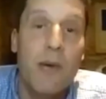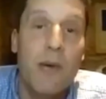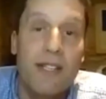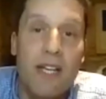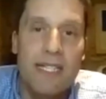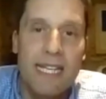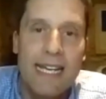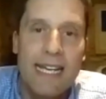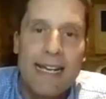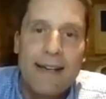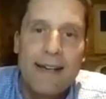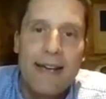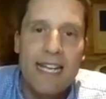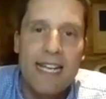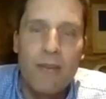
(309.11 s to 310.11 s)
So it's
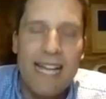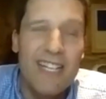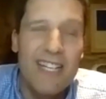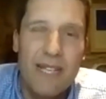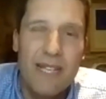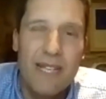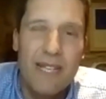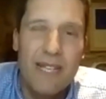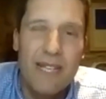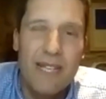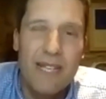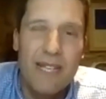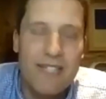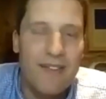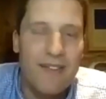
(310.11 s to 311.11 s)
it's a, it's a, it's
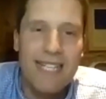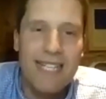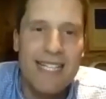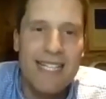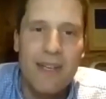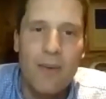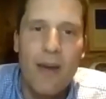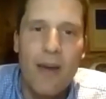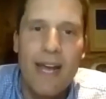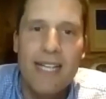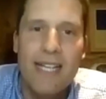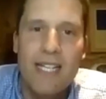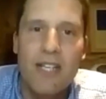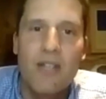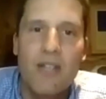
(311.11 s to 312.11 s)
actually a, it's a fantastic
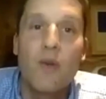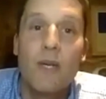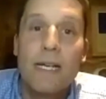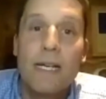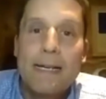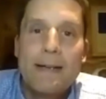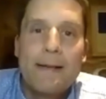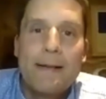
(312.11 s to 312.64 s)
way to